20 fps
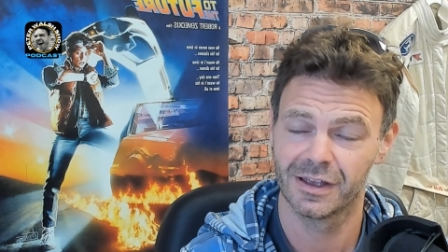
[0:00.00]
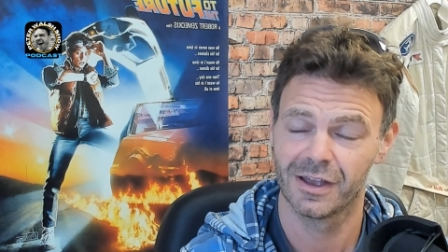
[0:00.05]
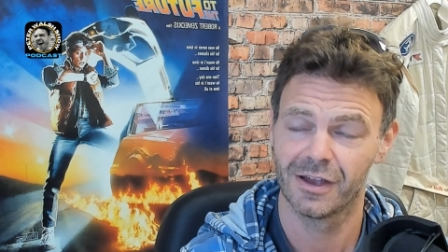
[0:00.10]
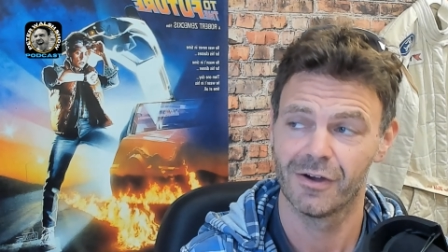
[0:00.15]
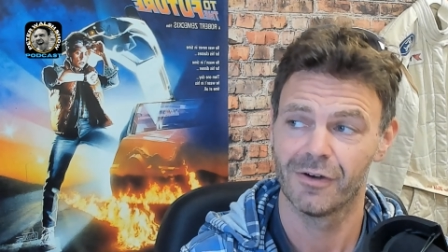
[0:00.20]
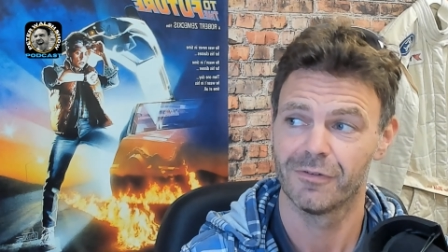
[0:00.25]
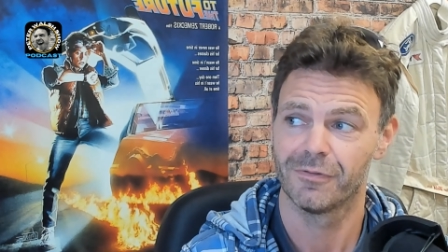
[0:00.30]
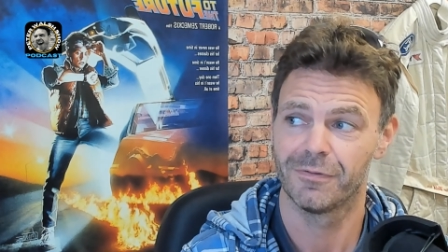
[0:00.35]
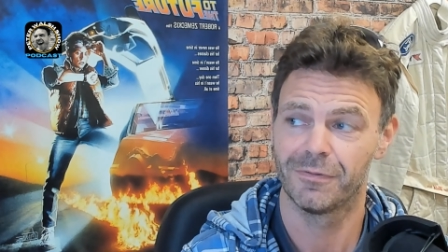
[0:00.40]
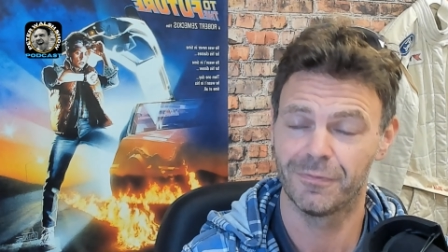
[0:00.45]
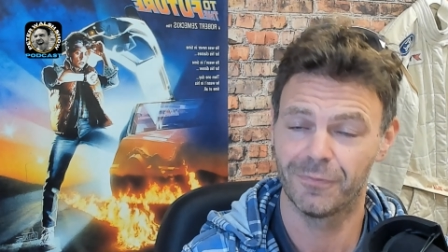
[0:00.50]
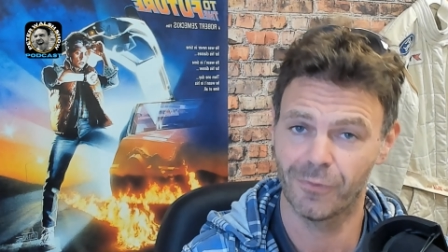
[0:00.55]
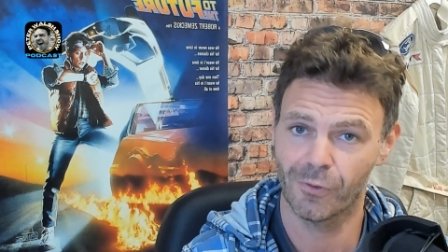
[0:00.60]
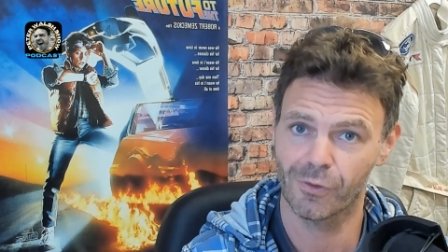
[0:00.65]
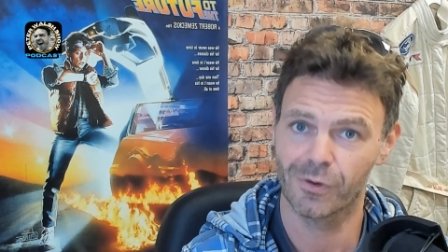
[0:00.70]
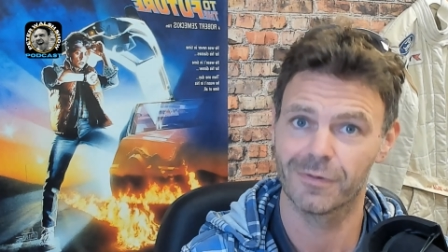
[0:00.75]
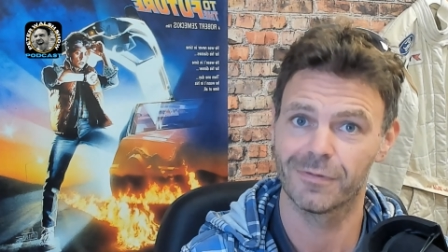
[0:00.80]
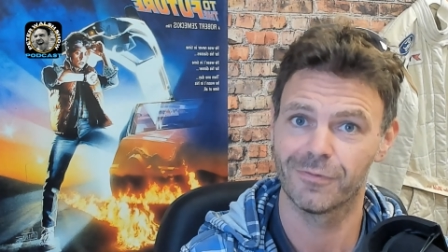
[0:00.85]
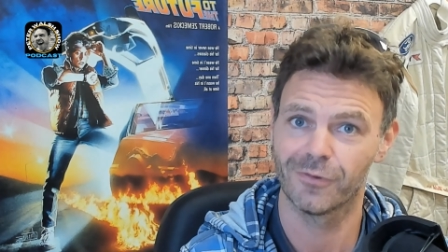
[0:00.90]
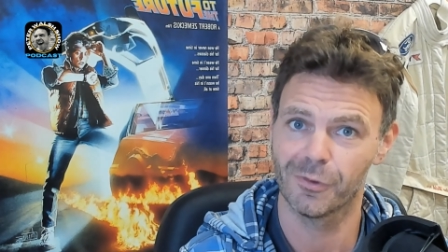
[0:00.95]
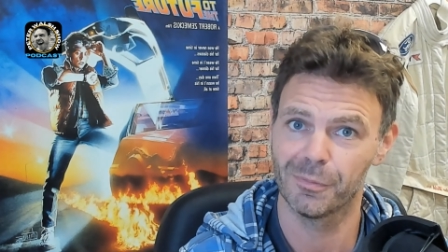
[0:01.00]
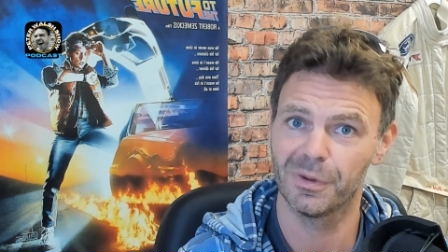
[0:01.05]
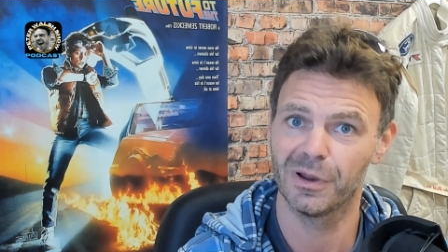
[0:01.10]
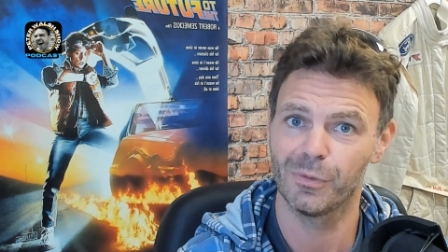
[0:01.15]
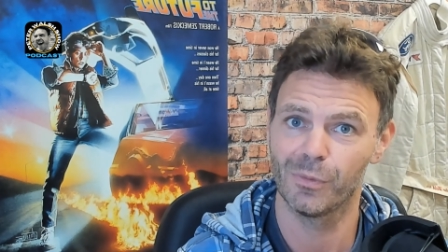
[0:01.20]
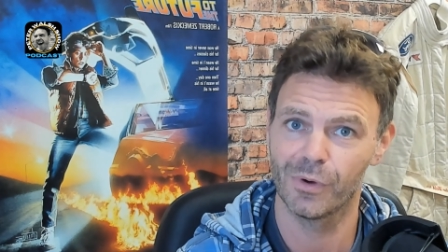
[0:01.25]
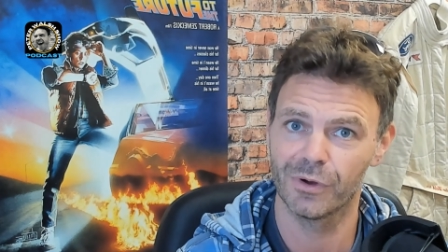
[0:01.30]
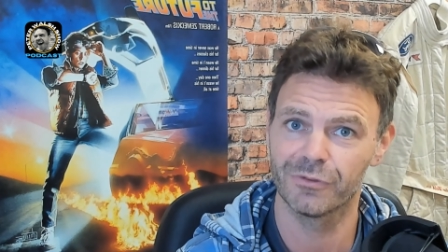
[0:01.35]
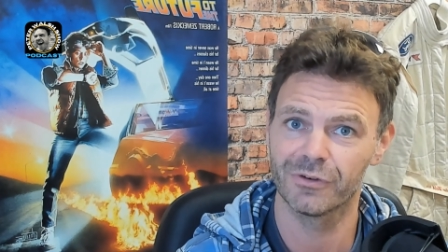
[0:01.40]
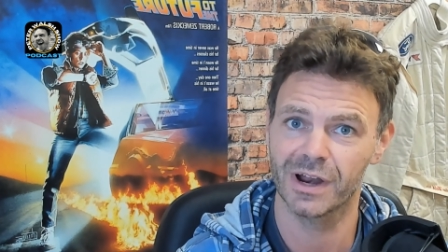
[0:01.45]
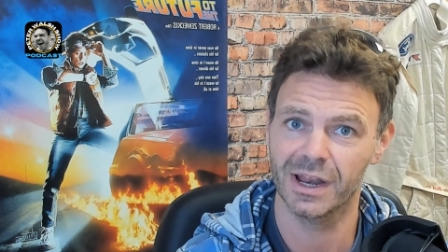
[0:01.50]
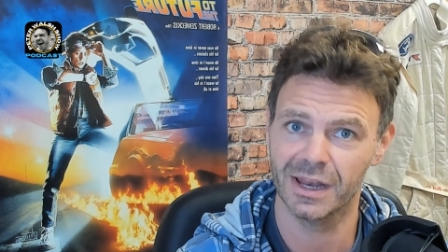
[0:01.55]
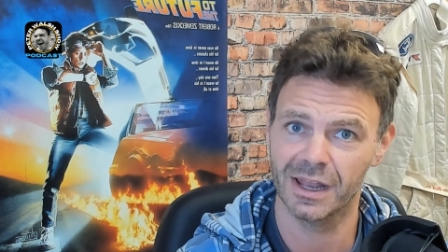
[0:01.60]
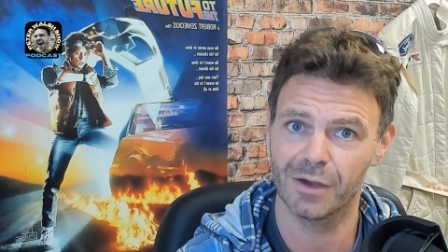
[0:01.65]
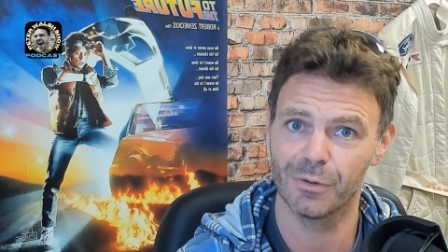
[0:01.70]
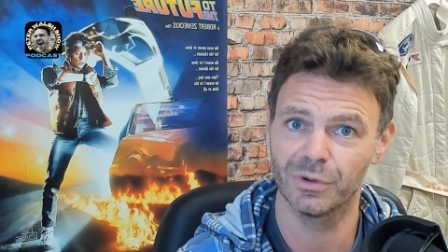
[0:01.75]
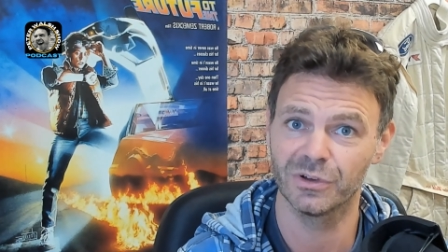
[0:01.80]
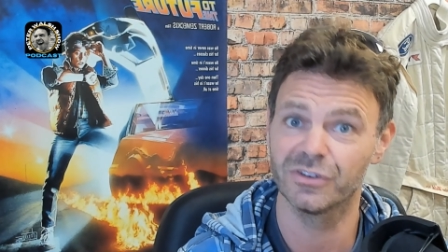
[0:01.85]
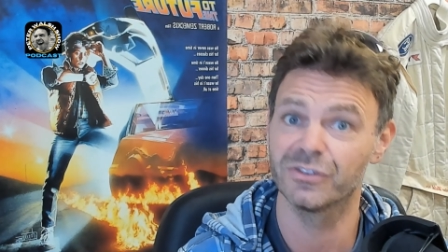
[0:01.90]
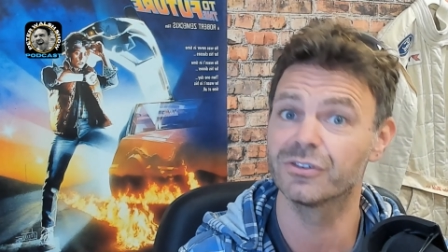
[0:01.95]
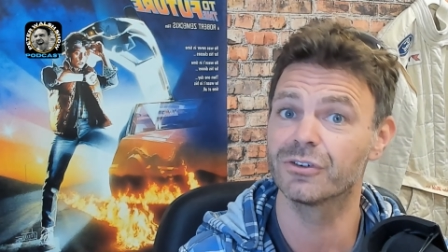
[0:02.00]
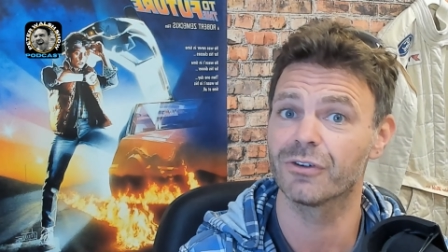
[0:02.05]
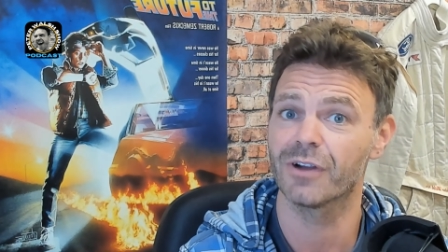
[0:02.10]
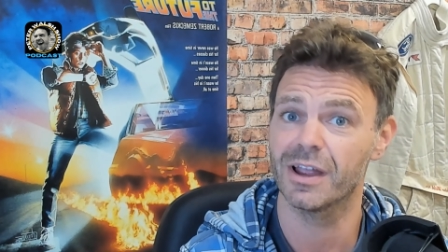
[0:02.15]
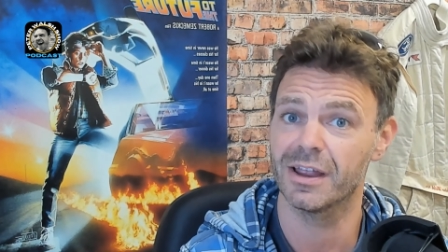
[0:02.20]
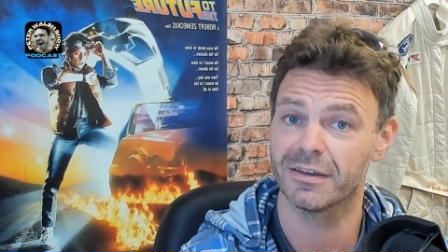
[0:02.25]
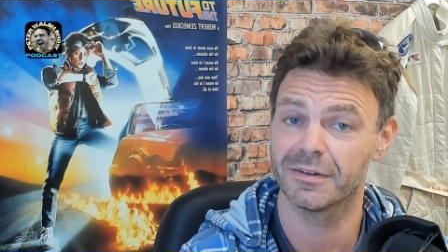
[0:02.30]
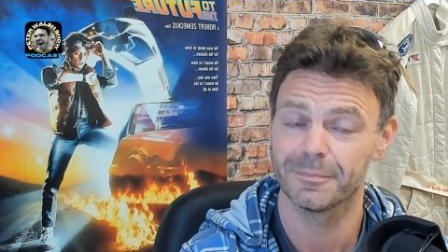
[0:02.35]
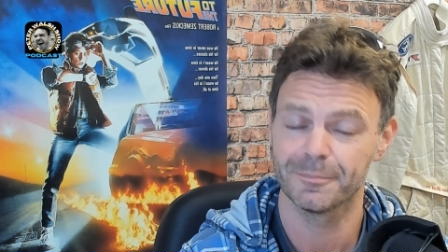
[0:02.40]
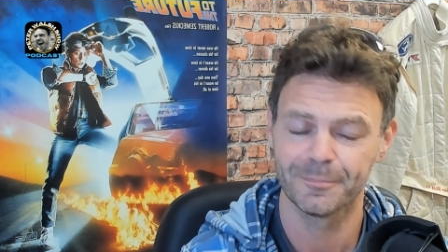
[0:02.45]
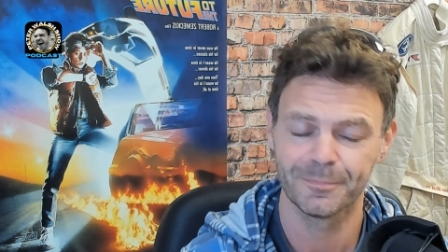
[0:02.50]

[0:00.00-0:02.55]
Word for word: for Formula One right now, which is great.